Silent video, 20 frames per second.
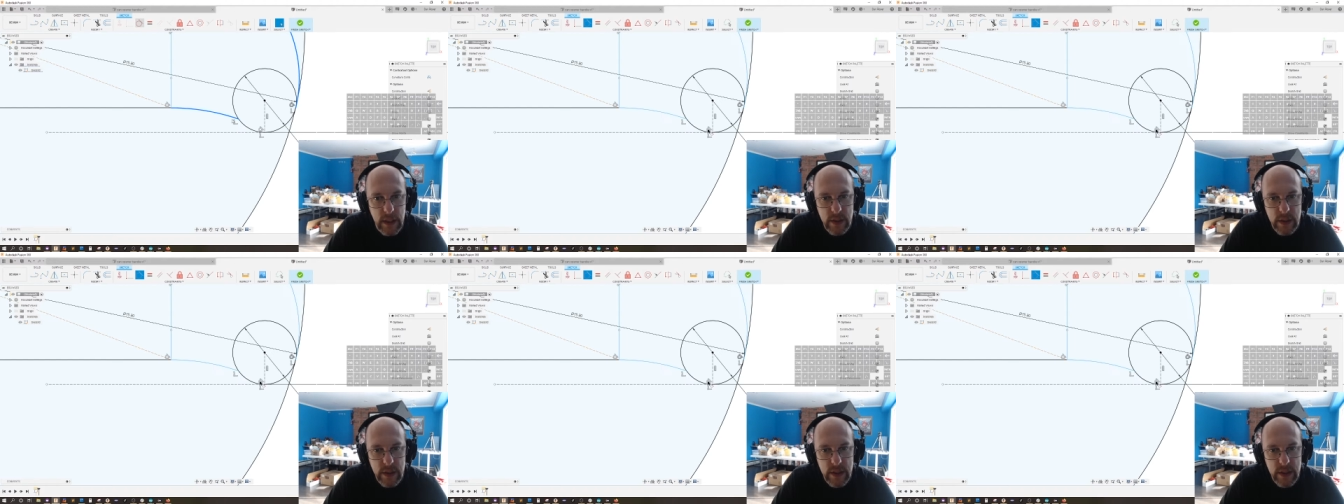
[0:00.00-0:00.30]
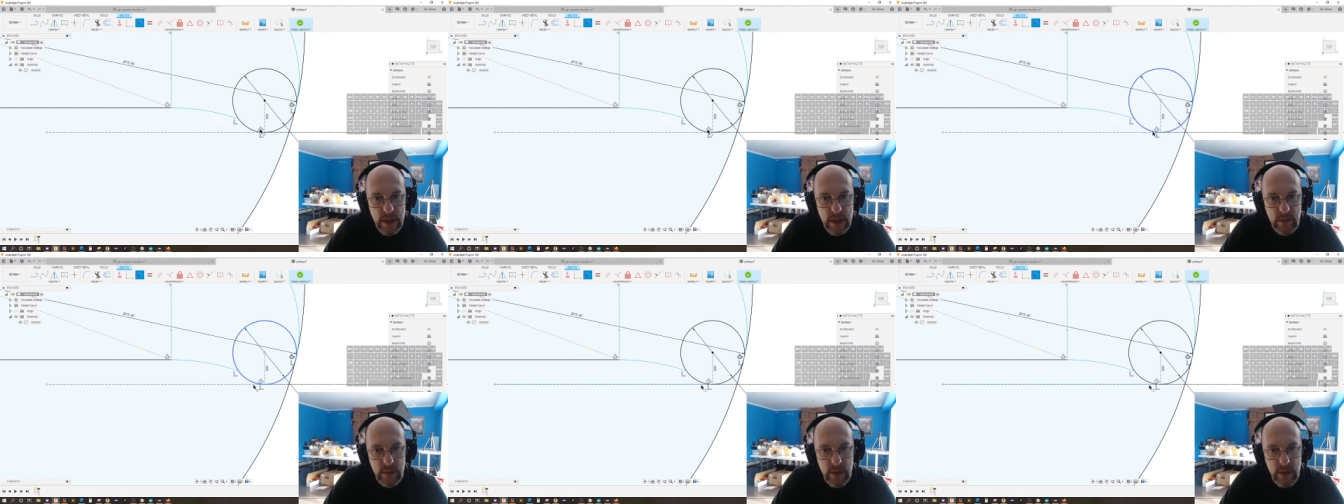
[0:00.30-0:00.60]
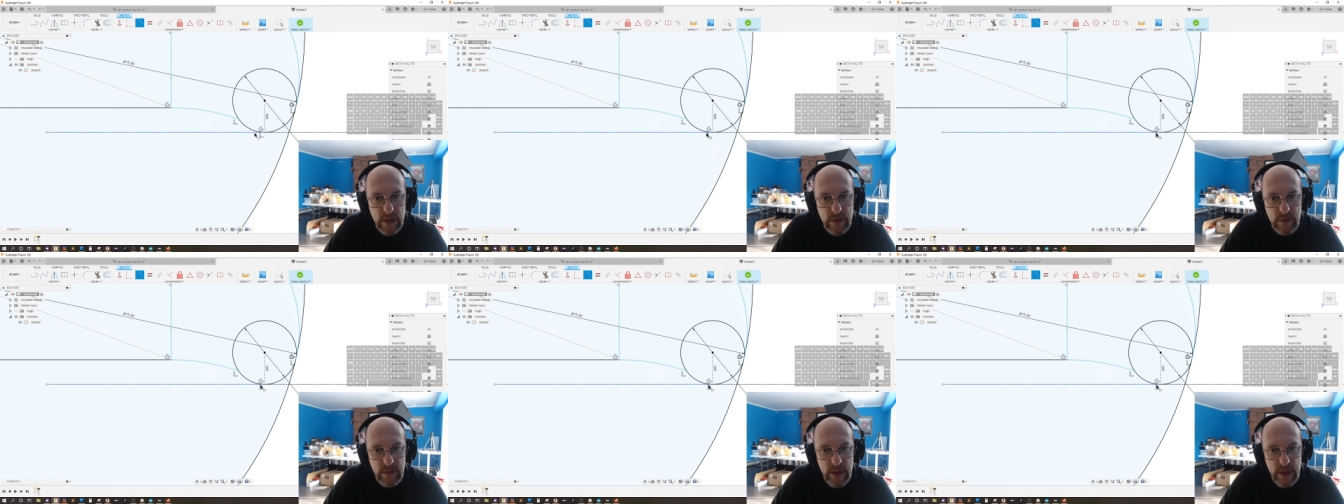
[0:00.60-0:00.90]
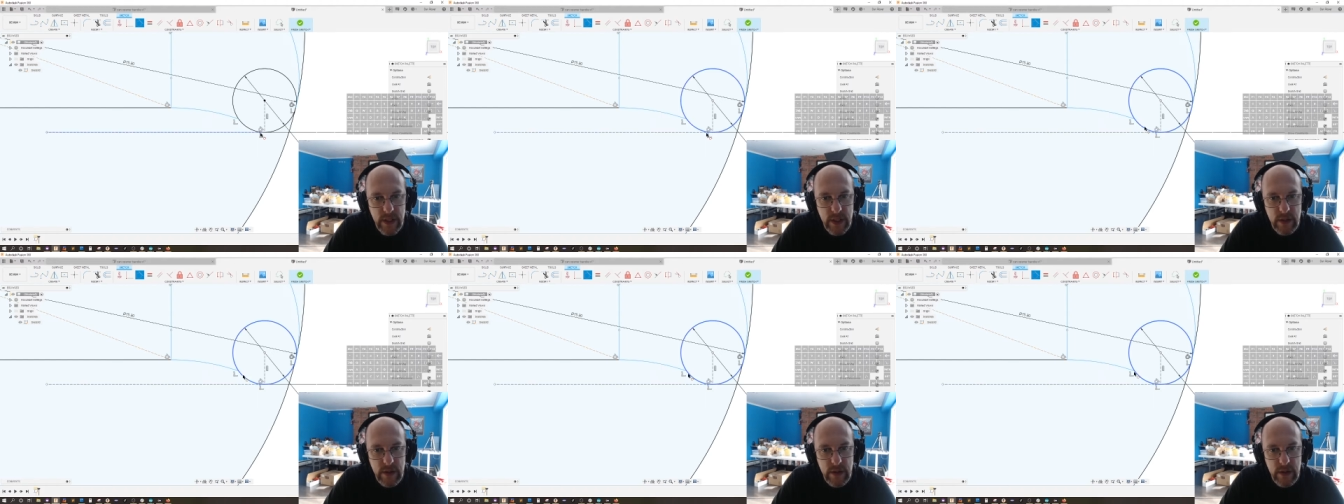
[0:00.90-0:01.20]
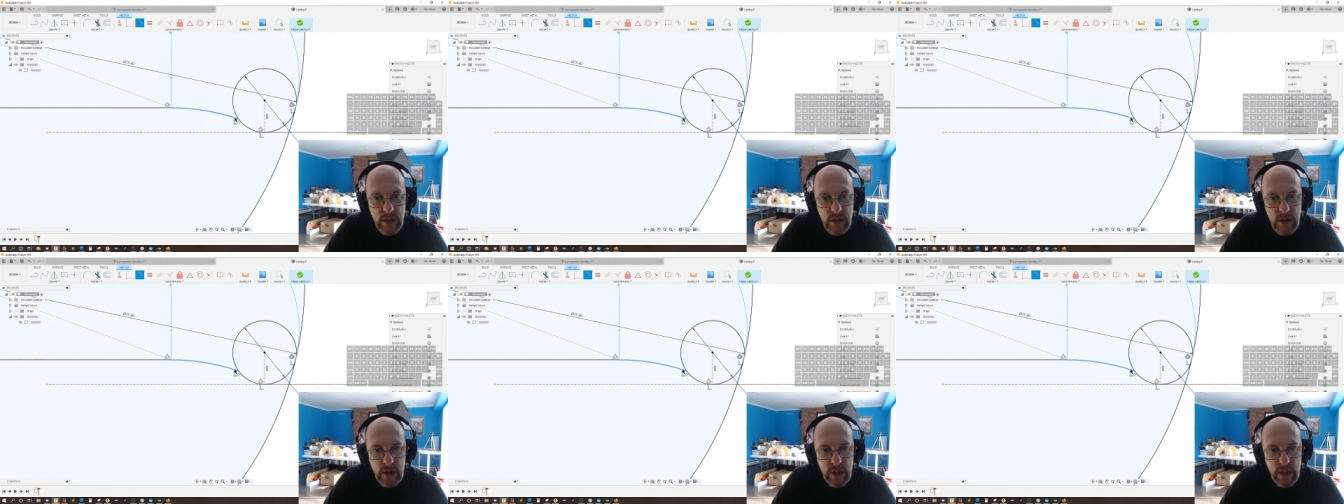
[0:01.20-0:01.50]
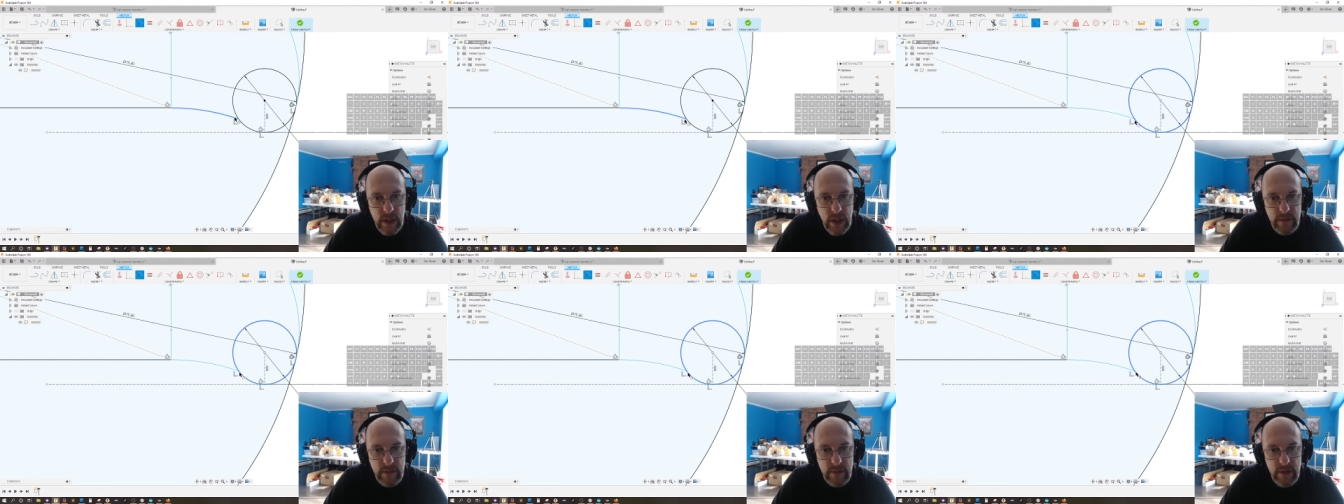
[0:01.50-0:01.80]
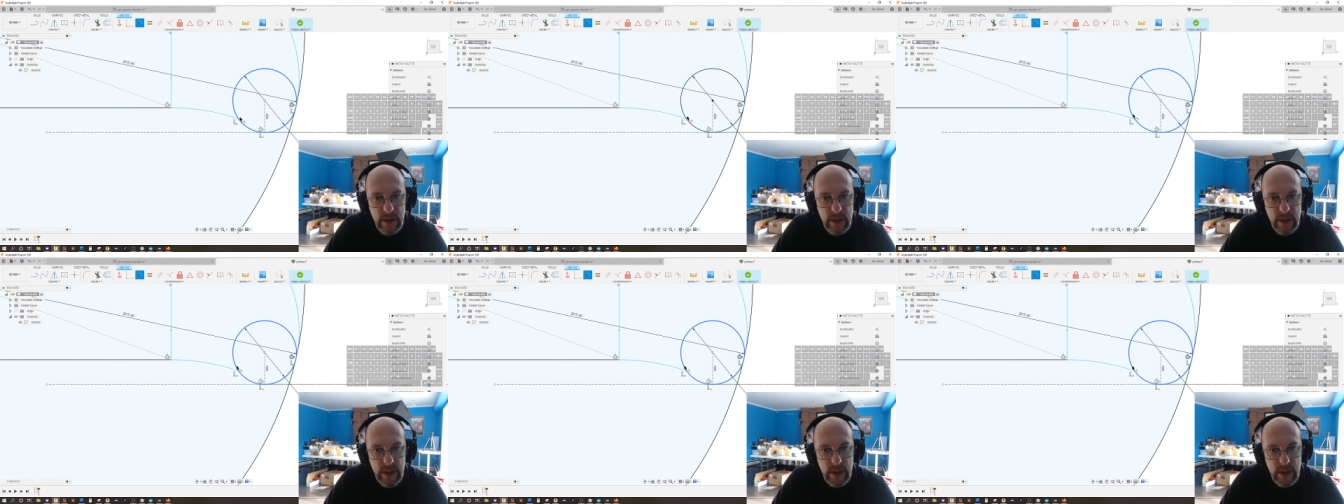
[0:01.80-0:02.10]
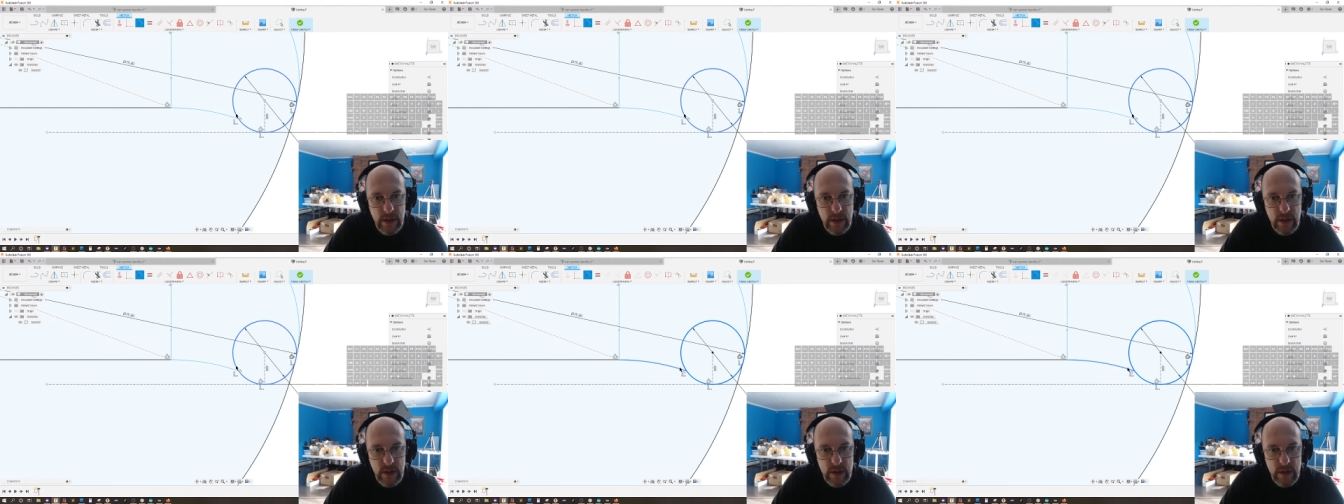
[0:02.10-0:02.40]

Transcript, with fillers: This symbol is for here, not for here.